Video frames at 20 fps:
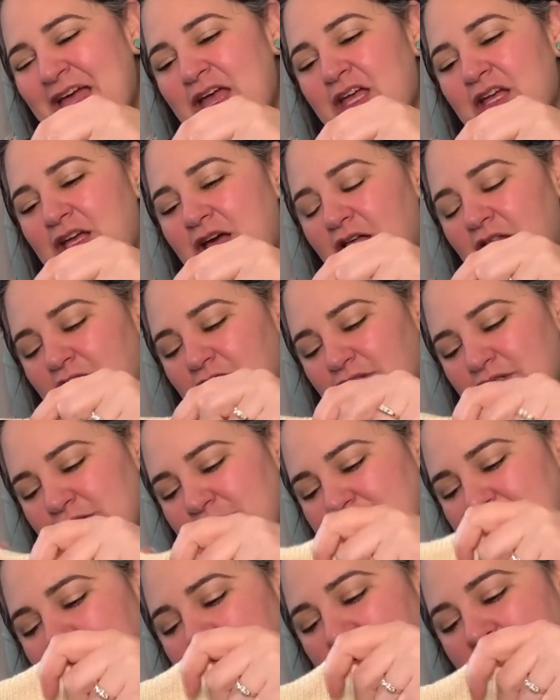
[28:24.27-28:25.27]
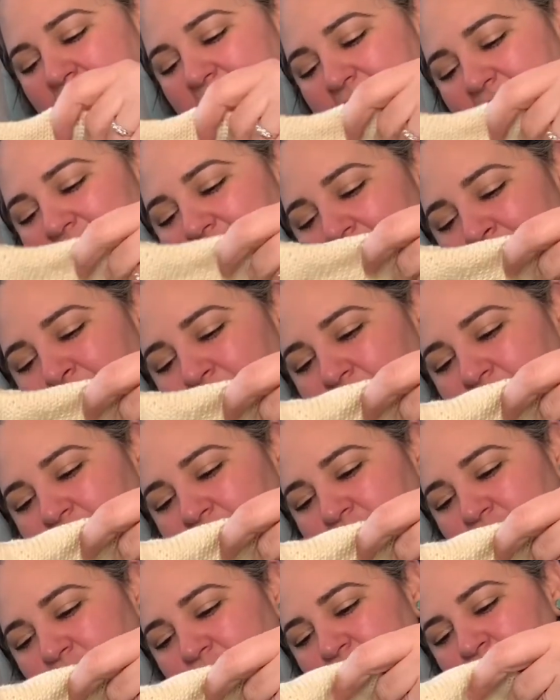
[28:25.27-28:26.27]
Colors. I bought
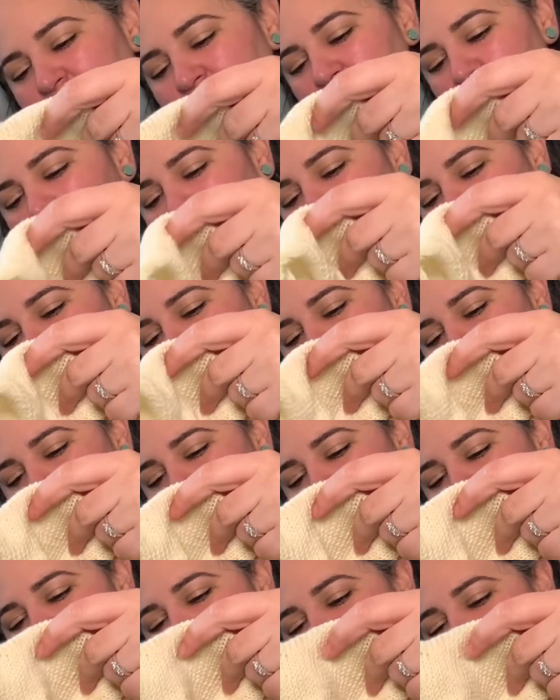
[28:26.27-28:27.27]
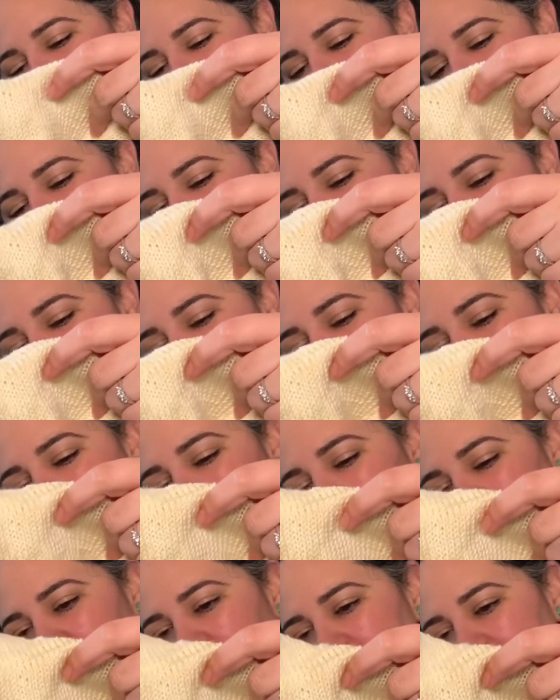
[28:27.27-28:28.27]
a few new
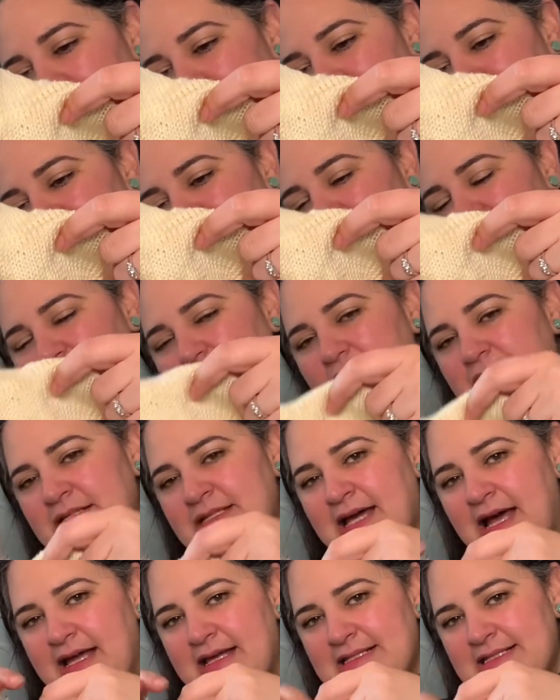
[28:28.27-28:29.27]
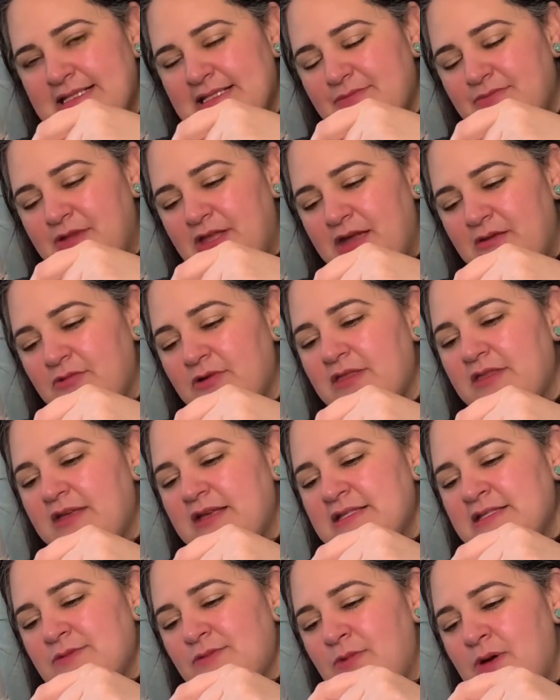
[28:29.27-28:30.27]
dyes to play with
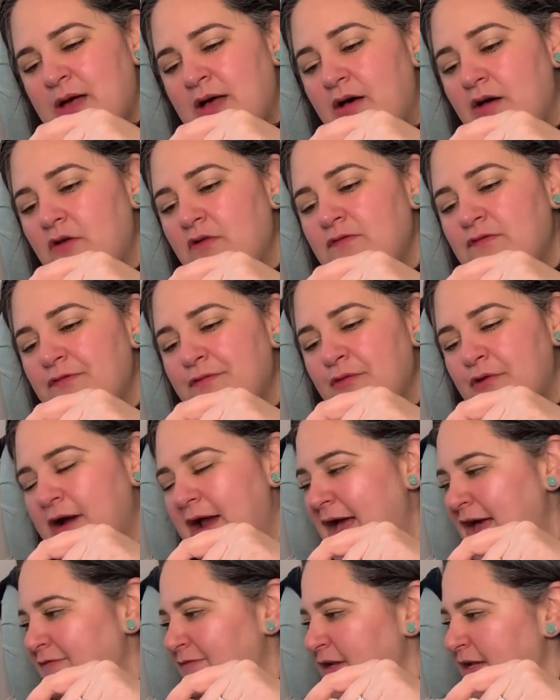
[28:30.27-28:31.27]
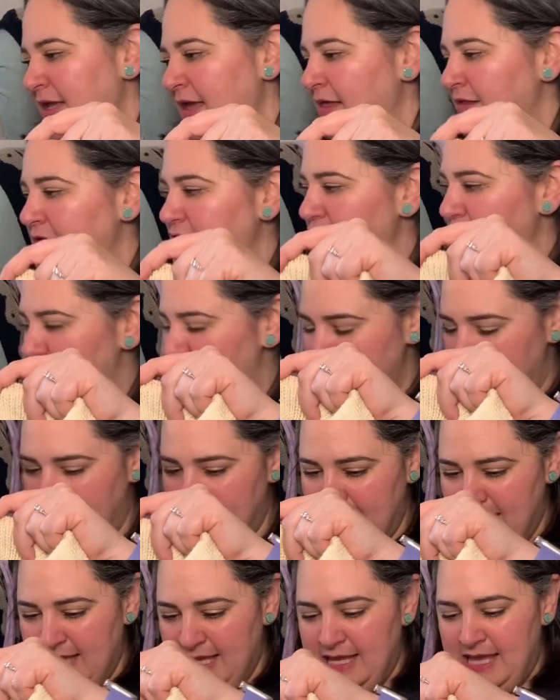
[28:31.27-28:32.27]
as well for advent calendar
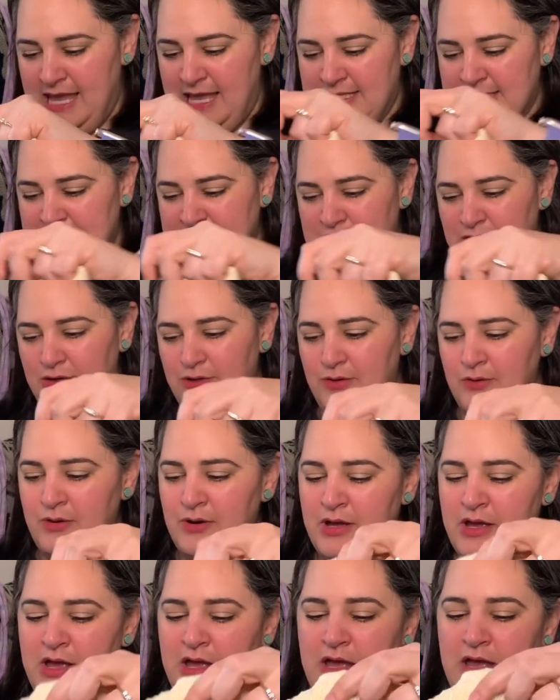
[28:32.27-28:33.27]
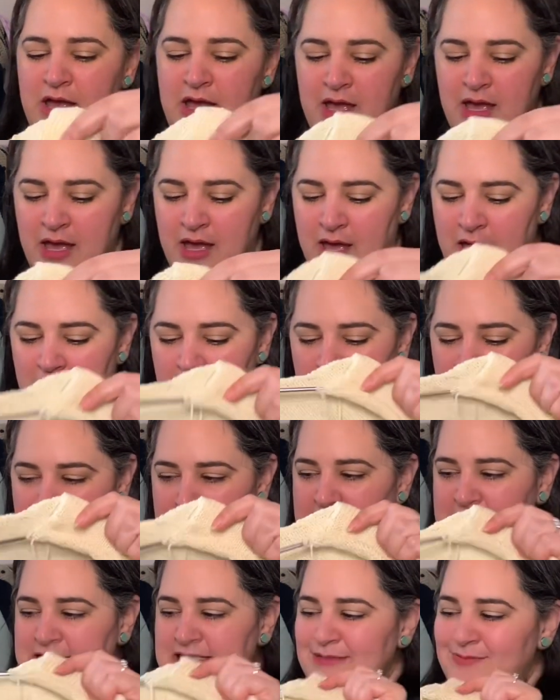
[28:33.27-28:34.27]
dyeing, and so
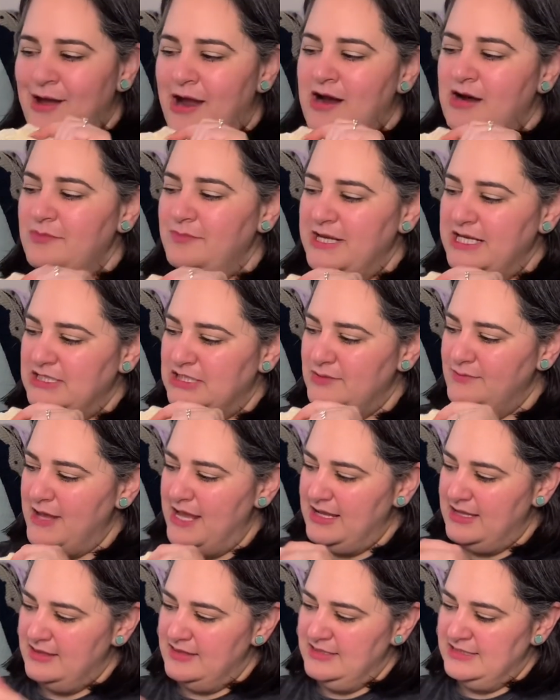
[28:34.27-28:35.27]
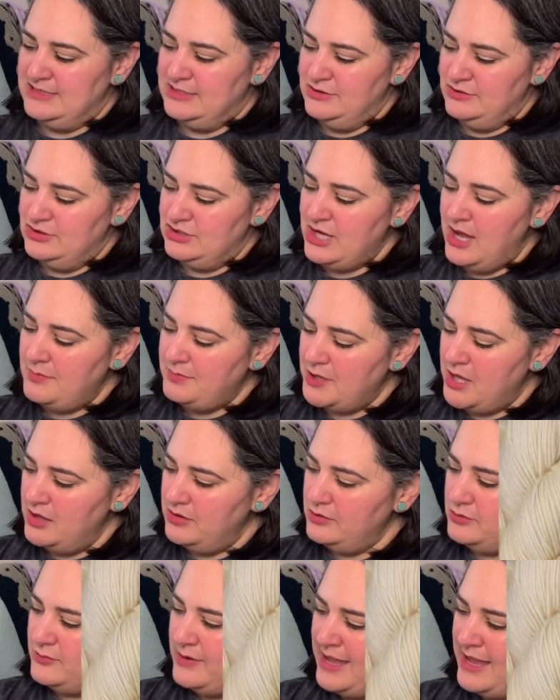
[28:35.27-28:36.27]
it inspired me to make this new shop
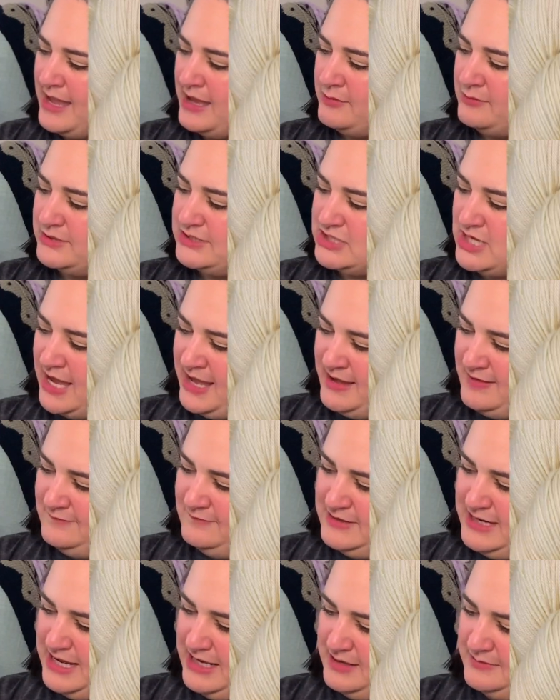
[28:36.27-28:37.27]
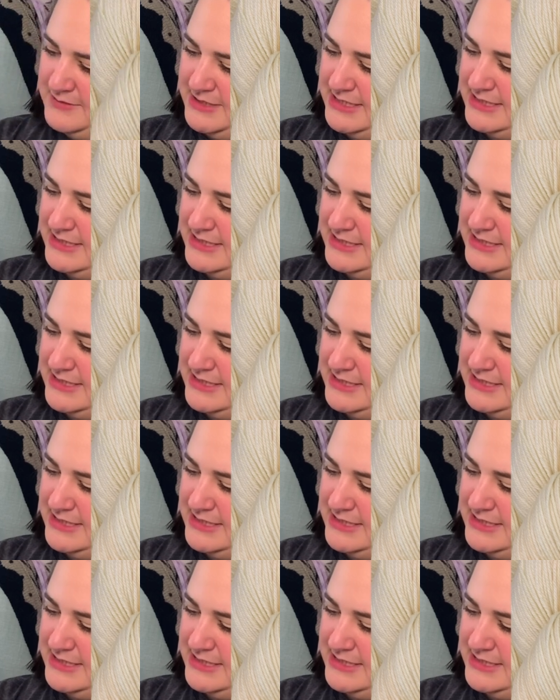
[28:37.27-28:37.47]
colorway, which I have named